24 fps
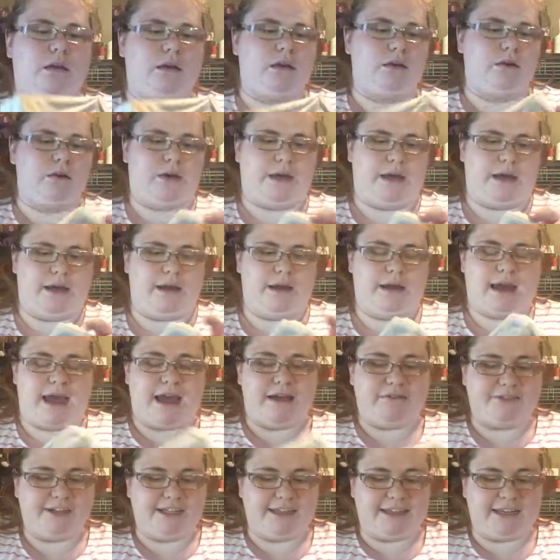Okay,
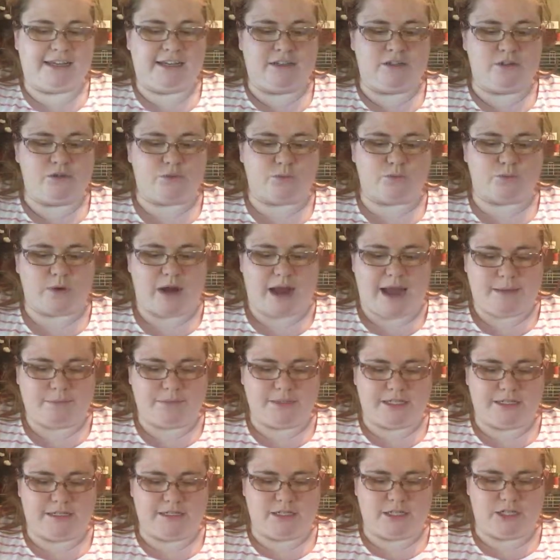everything is
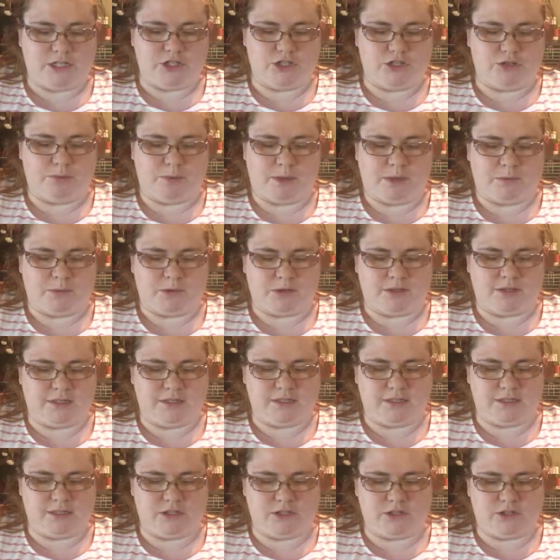wrapped in tissue paper.
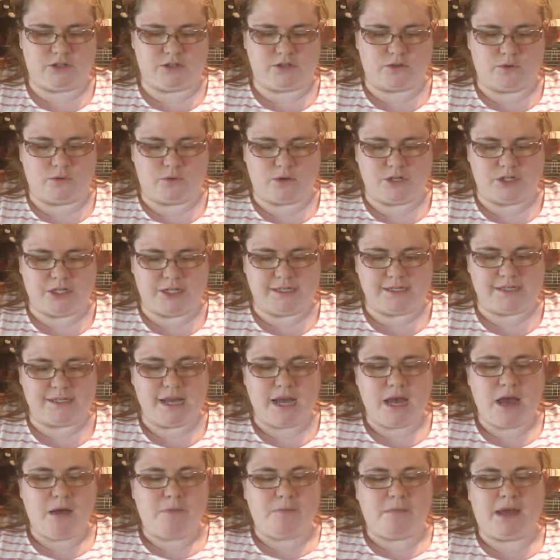This is just gorgeous.
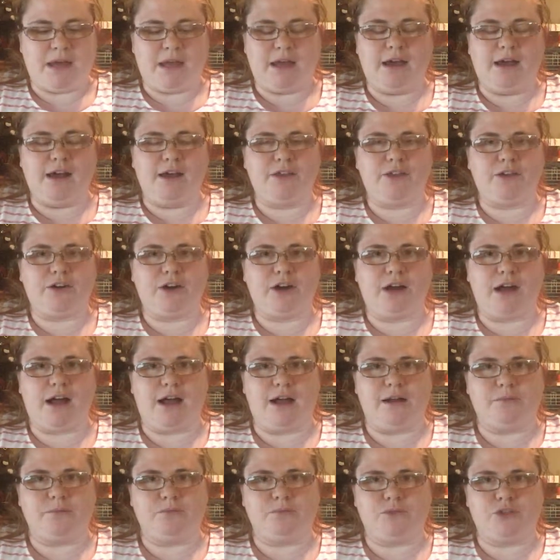My other
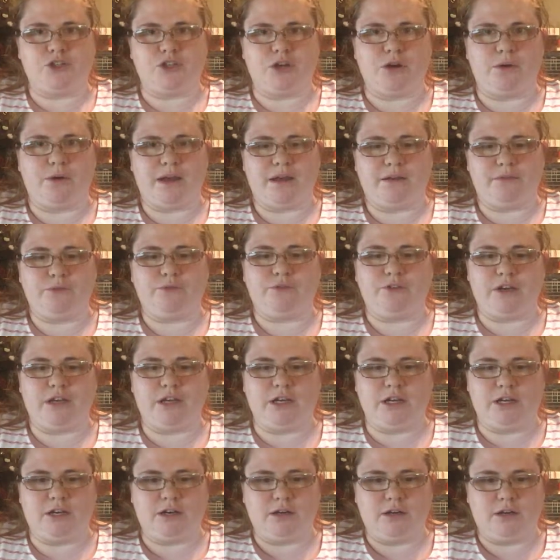Choette
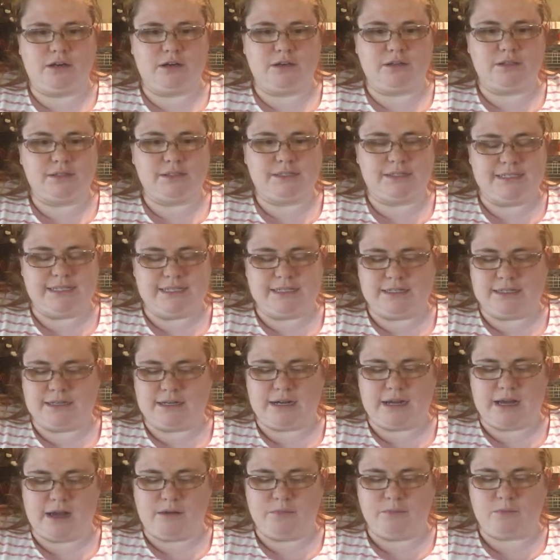figure
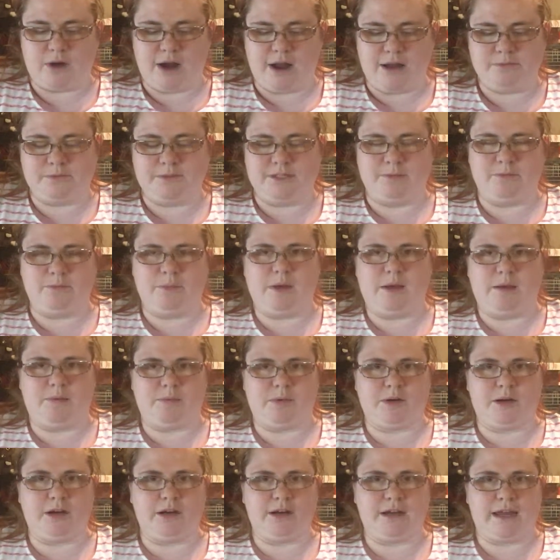didn't come wrapped in
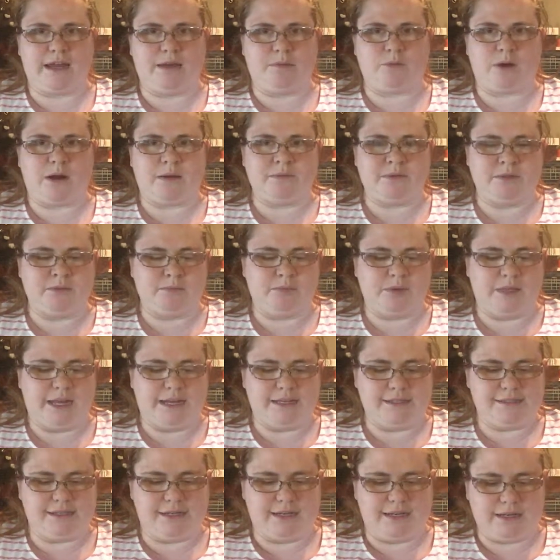paper, it came wrapped in
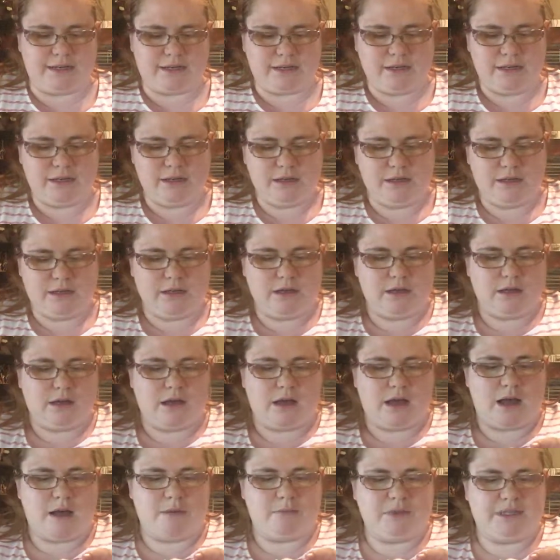plastic.
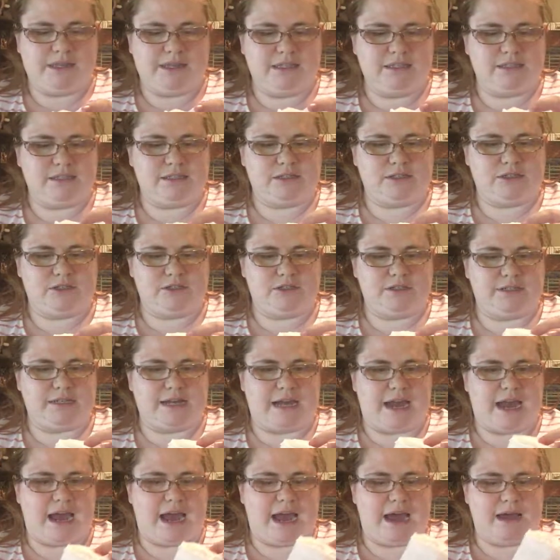But this is just
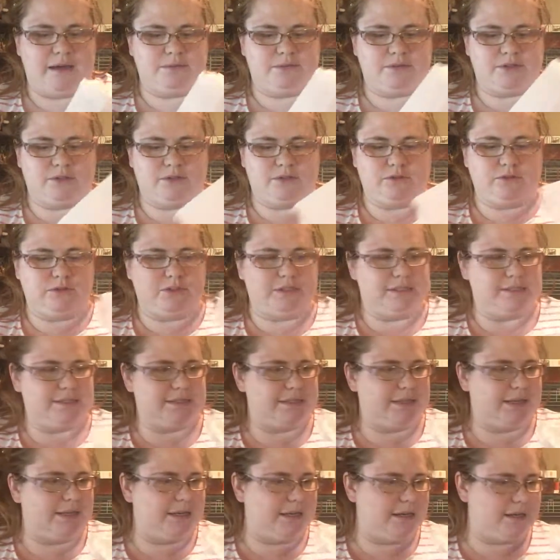absolutely
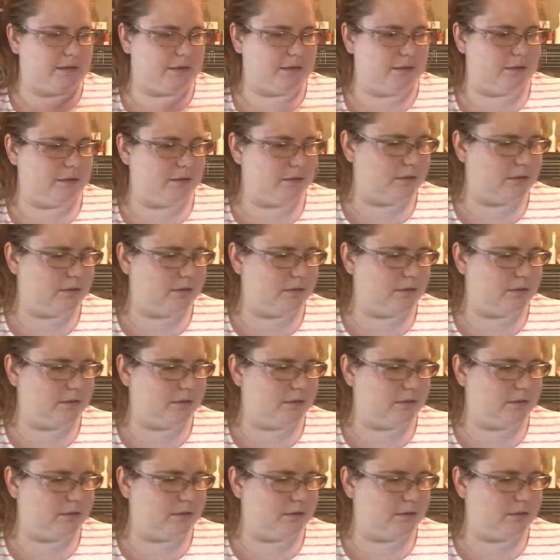stunning.